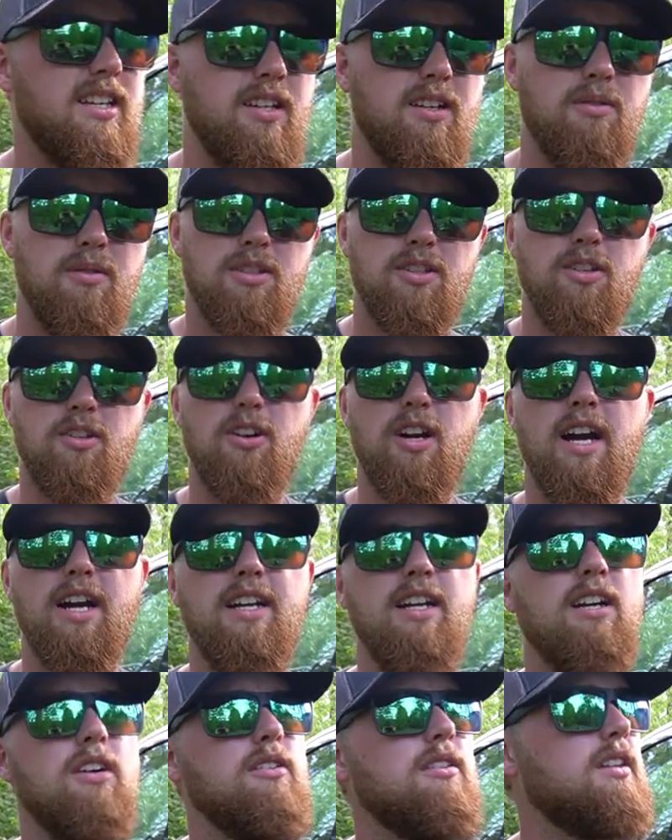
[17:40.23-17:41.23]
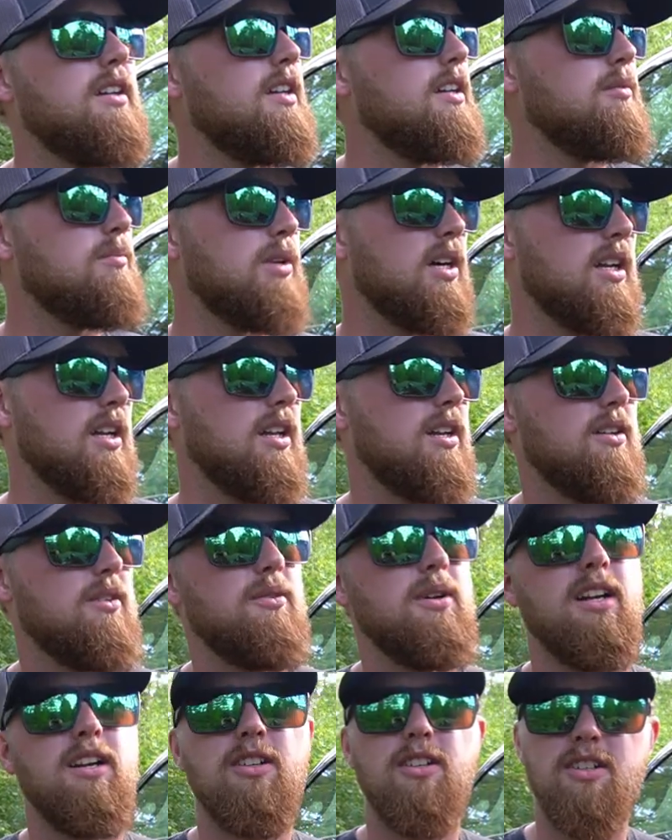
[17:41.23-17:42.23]
it was a grind out there, but
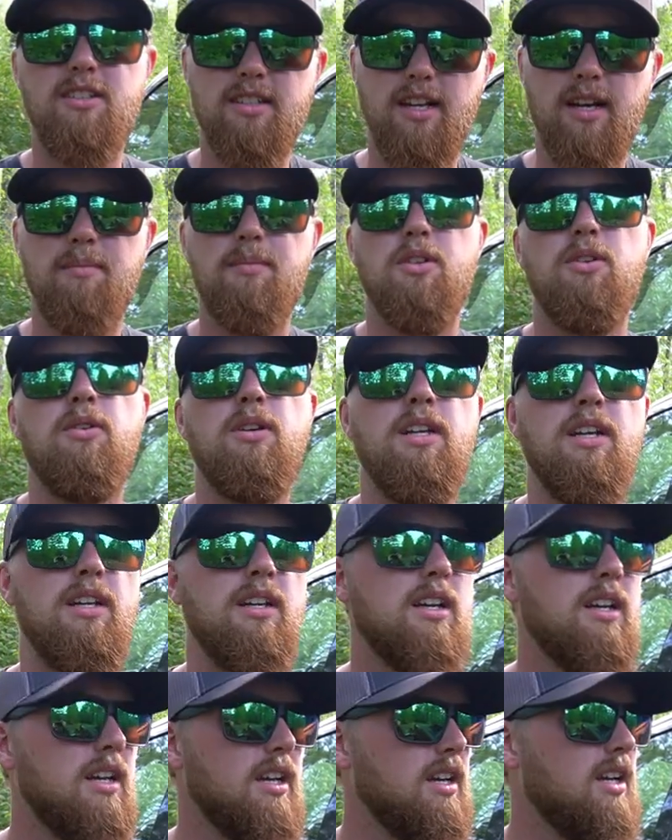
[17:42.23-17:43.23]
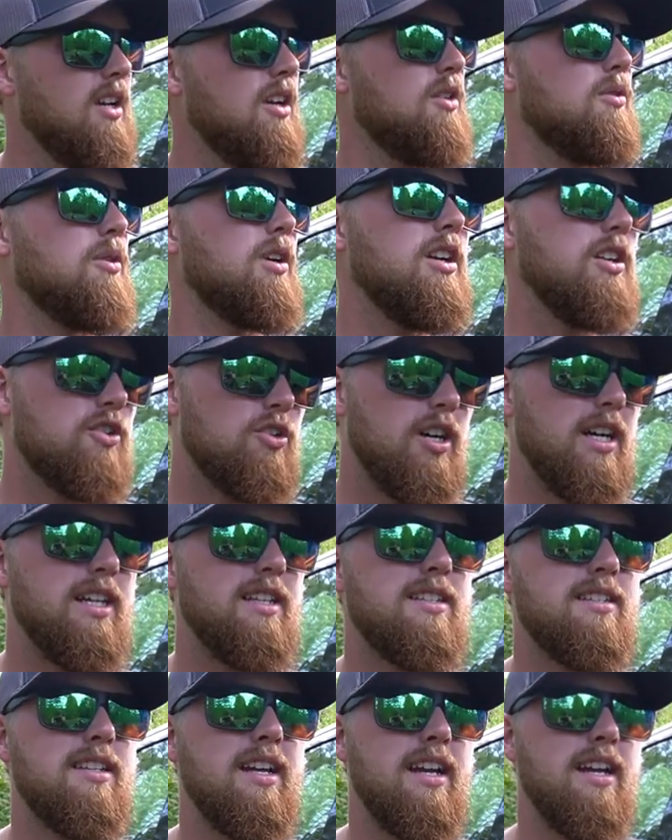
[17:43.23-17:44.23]
we had a good time doing it. We're gonna try
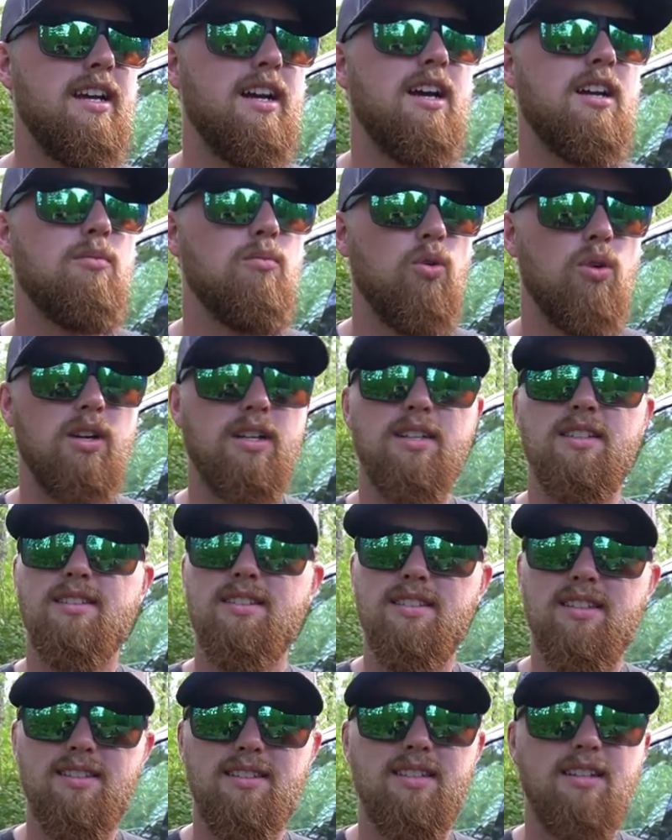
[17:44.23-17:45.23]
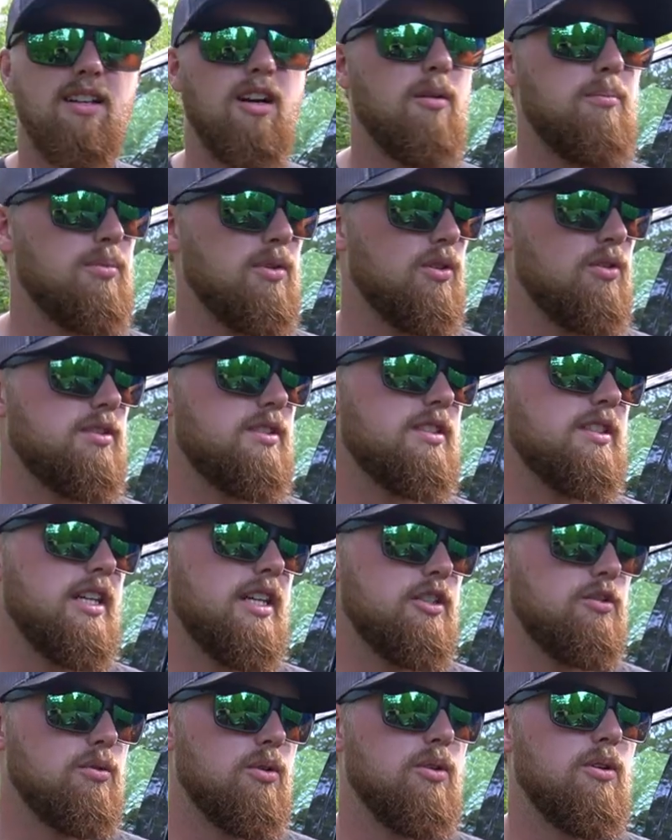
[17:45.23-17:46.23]
and stay on a more consistent upload
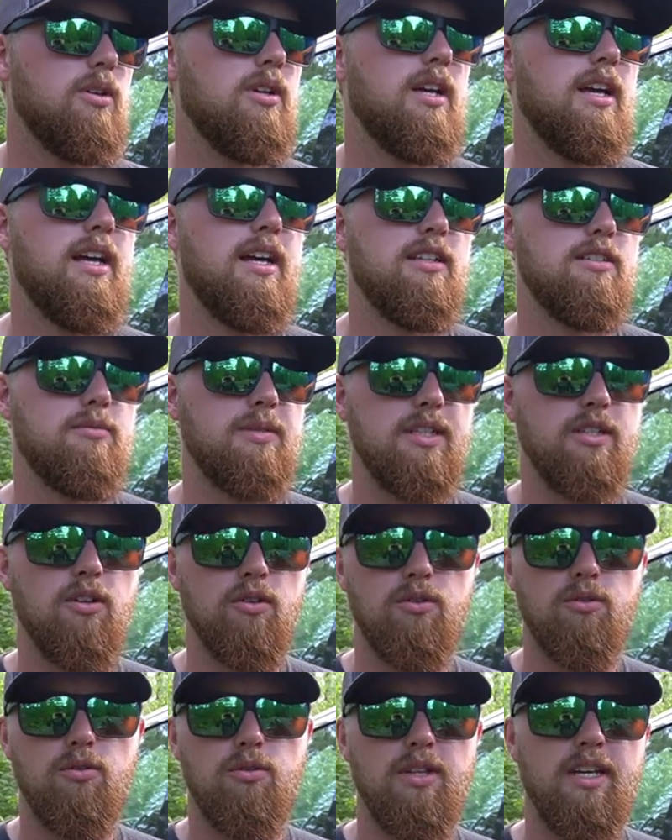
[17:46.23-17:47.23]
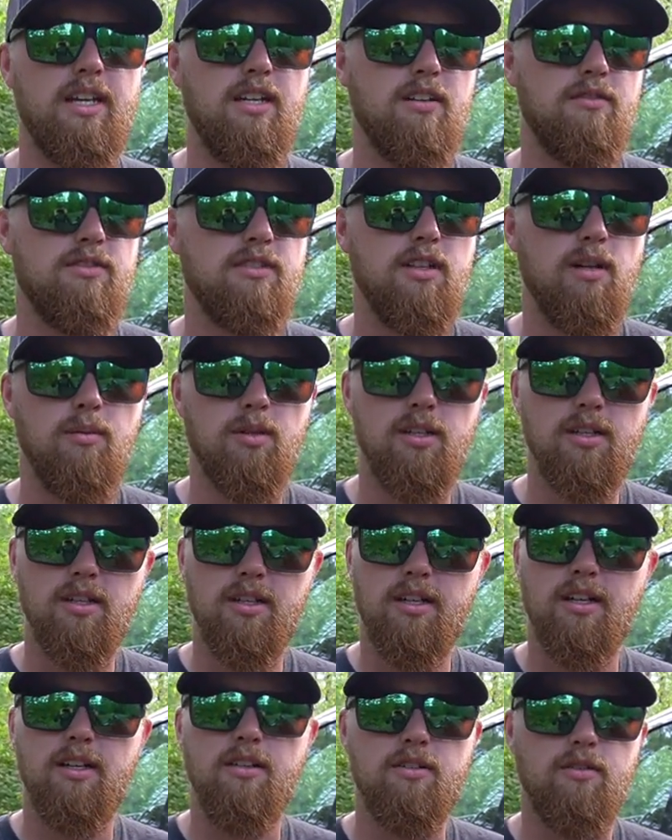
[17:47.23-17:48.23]
schedule as we go through the end of summer
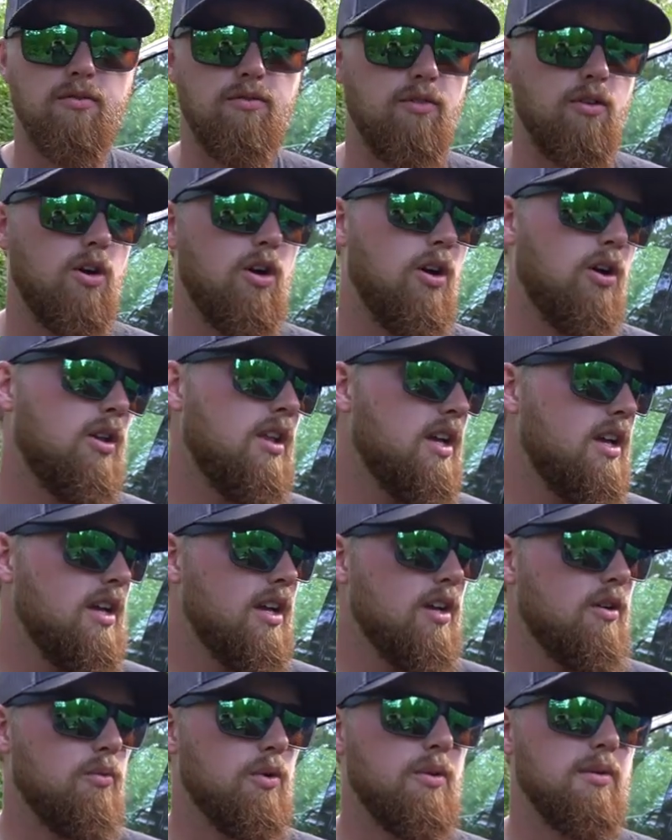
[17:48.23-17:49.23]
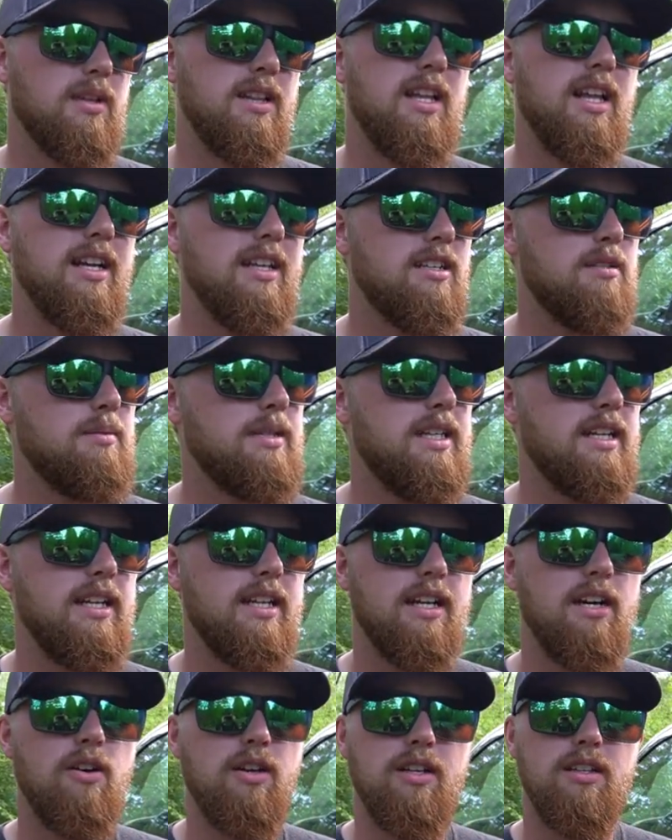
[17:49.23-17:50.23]
into fall. We would like to be
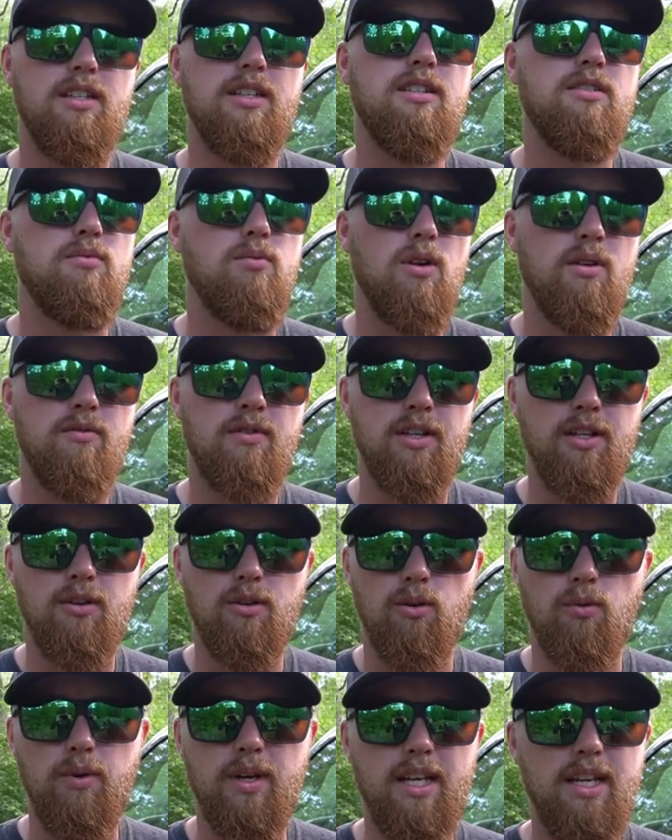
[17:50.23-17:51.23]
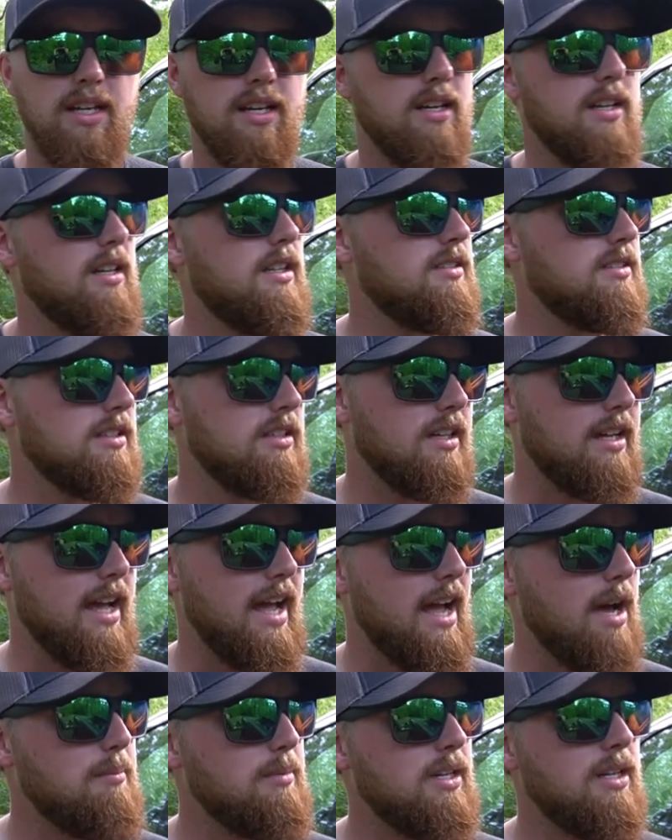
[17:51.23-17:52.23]
getting out at least one video a week. Is it gonna
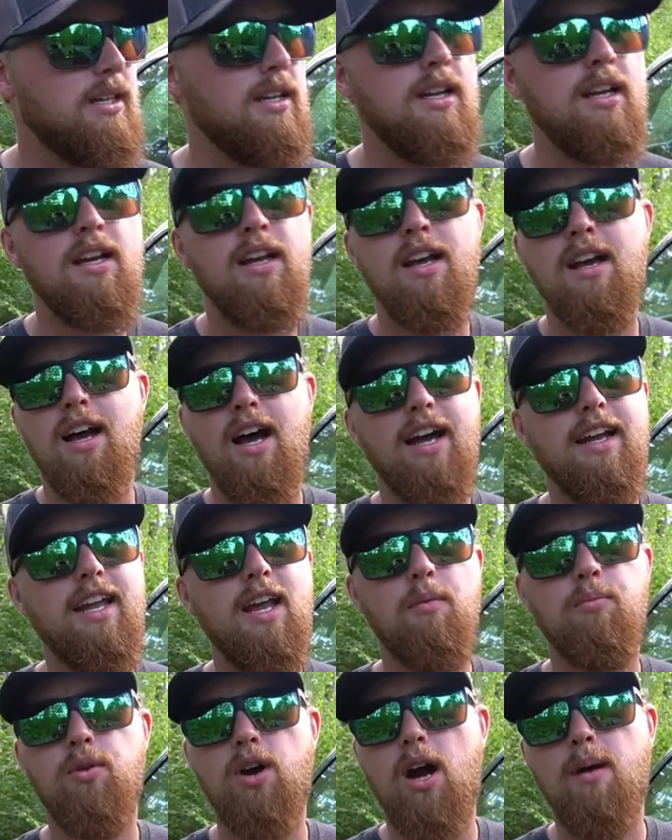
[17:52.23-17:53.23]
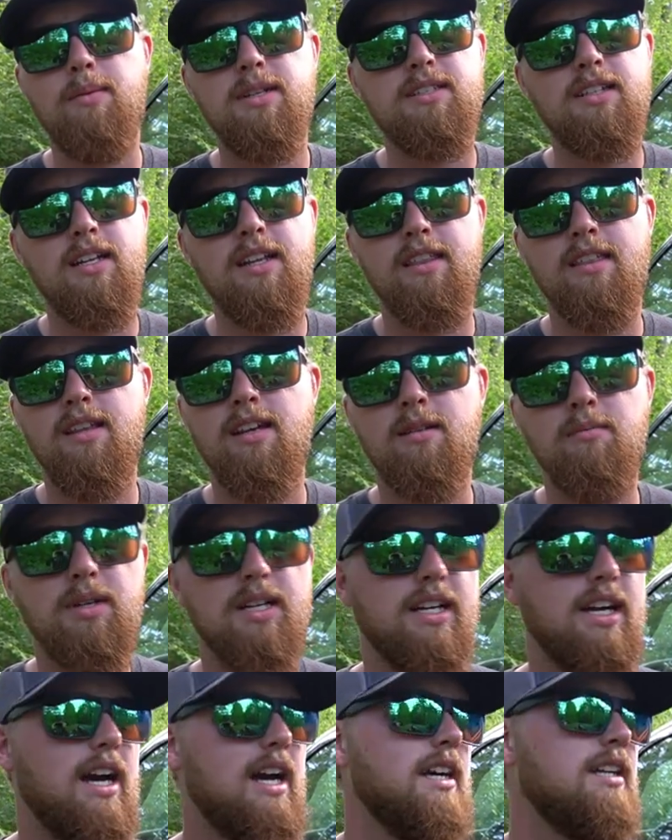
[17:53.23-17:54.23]
happen? I can't promise anything, but
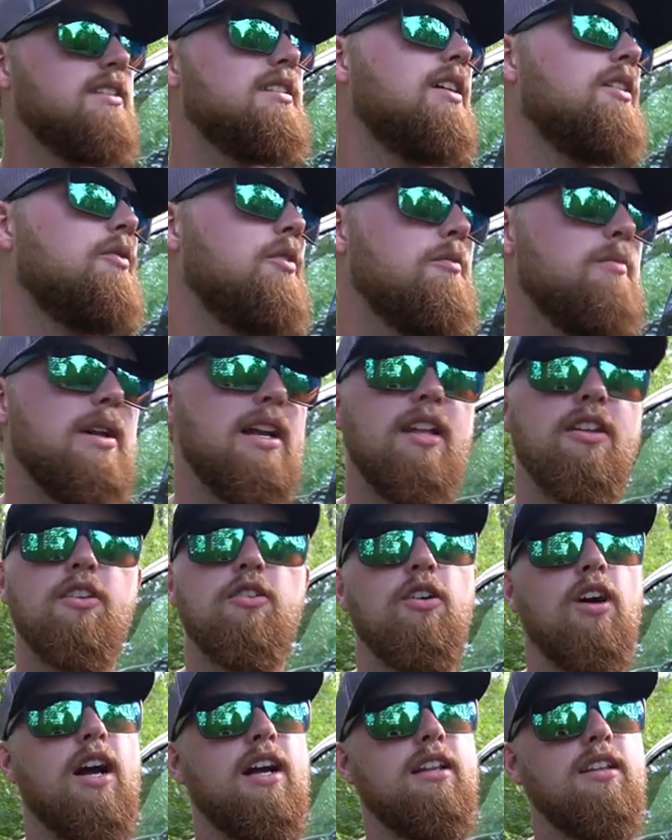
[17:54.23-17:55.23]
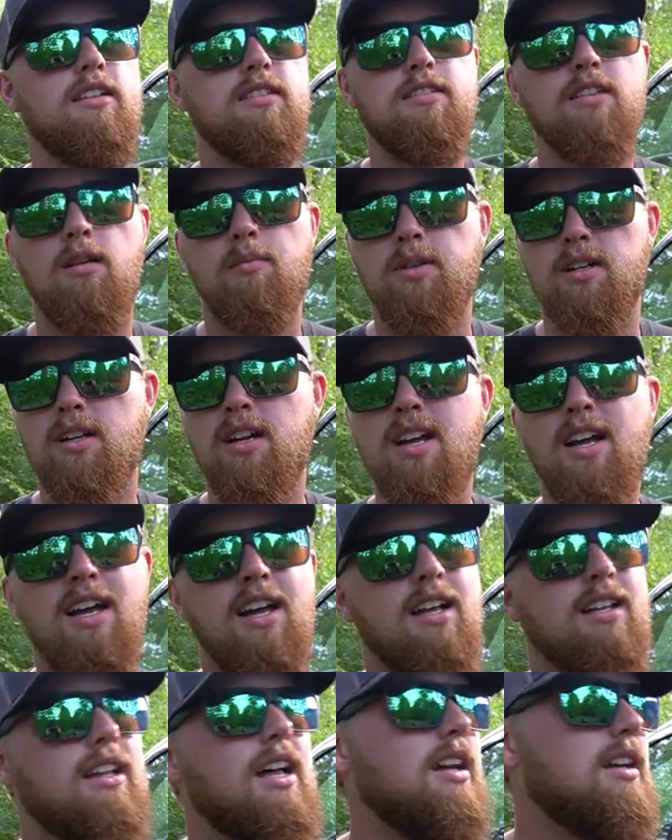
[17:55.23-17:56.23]
guys, we've been on the grind this summer.
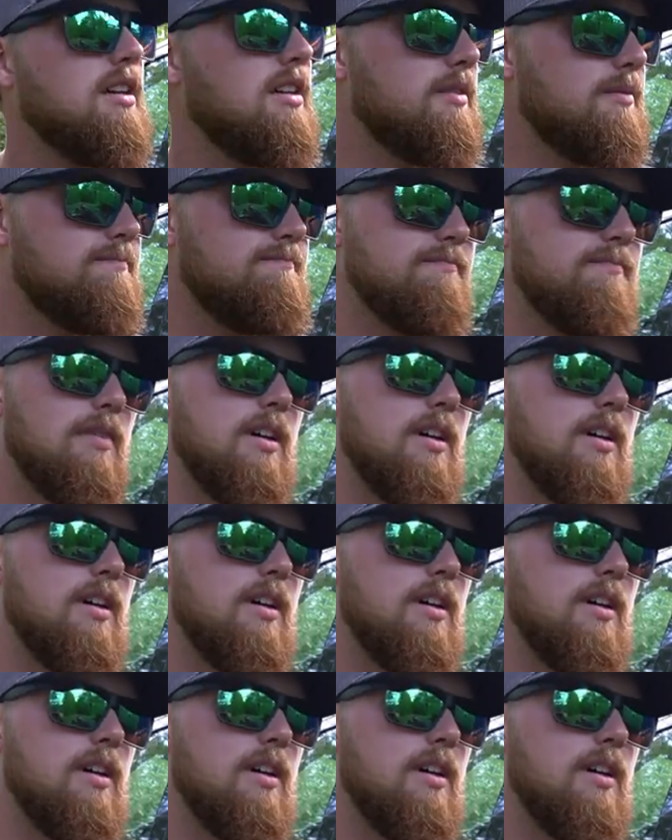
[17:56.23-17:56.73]
A lot of